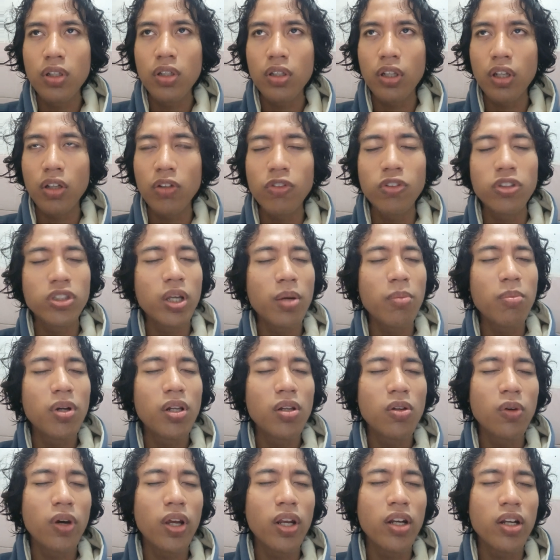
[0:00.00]
take for
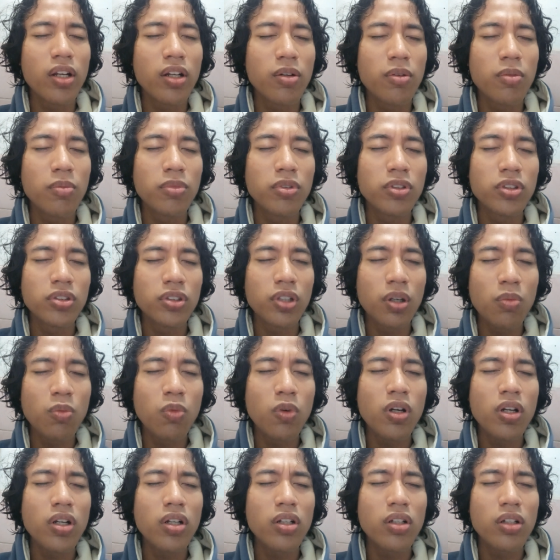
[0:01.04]
example, when
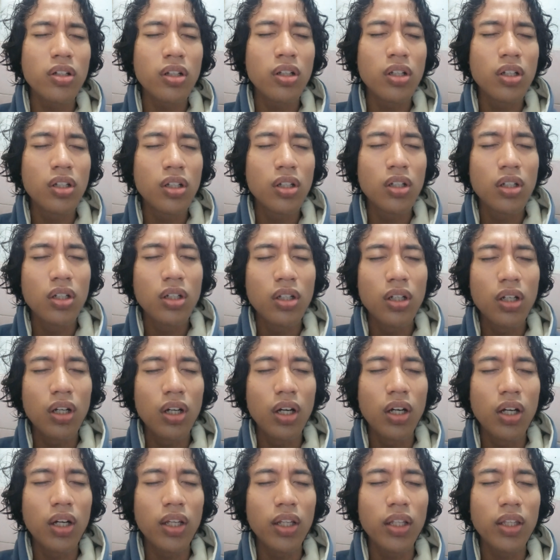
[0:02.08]
someone
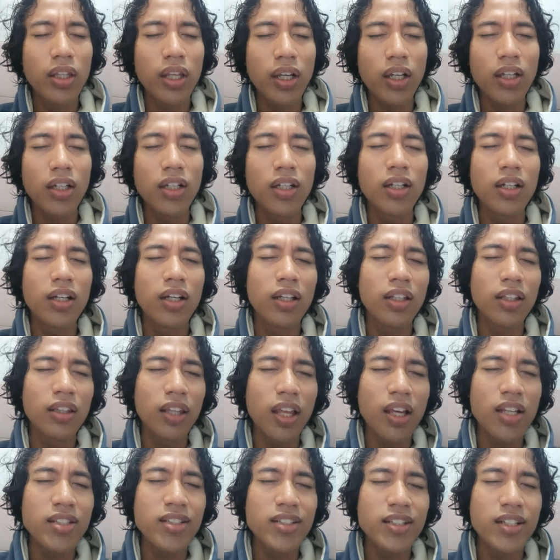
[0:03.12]
take a
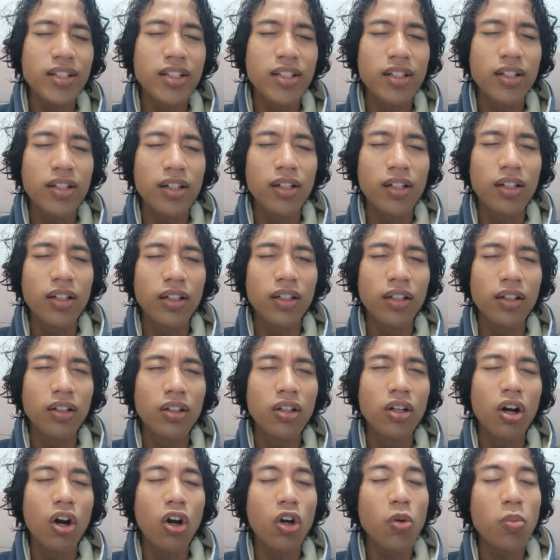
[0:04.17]
test in the
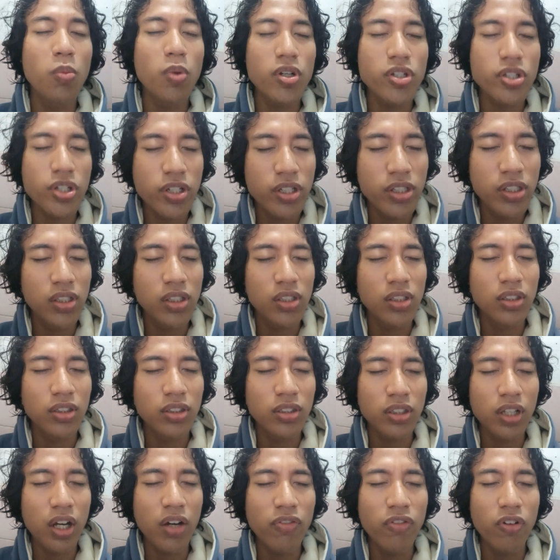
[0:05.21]
occupational
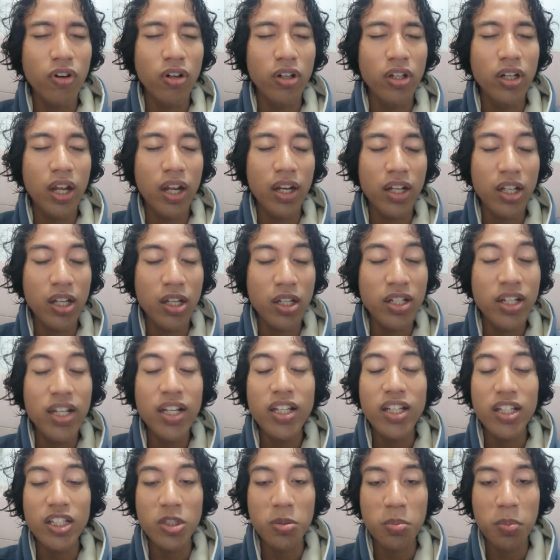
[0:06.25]
stuff, or that
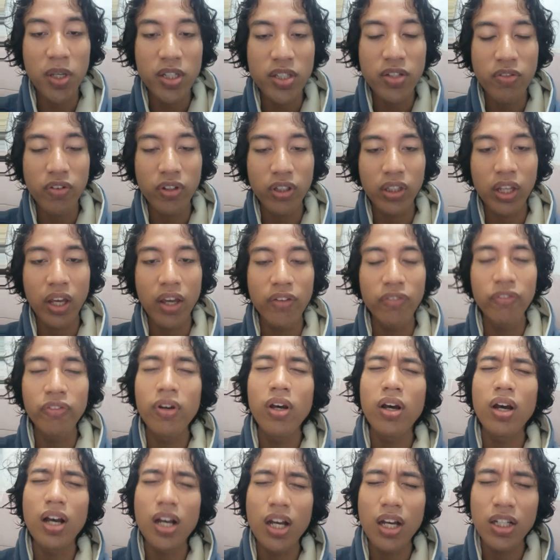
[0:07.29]
need a specific type
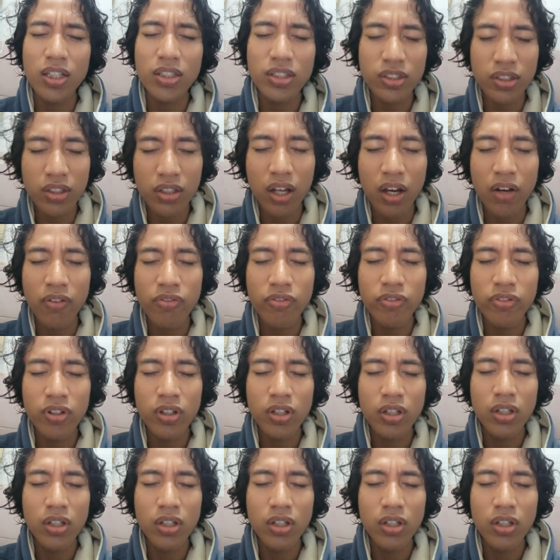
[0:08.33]
stuff,